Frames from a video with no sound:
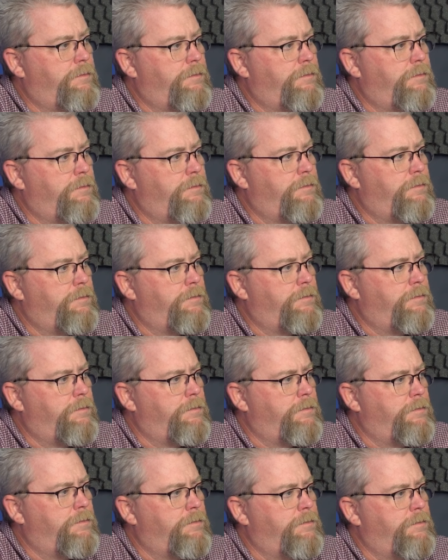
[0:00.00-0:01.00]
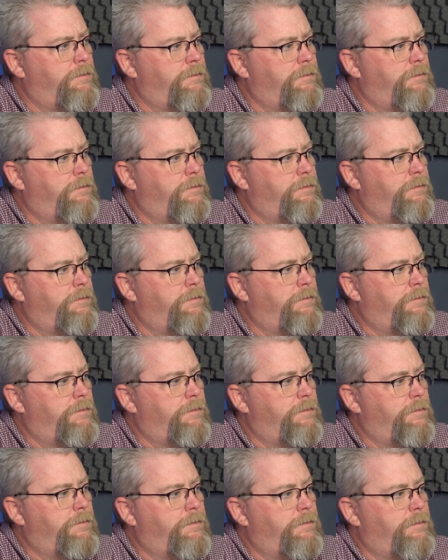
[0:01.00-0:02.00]

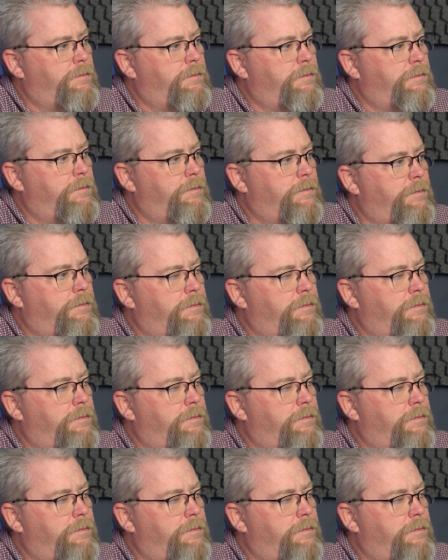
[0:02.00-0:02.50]
This person isn't speaking.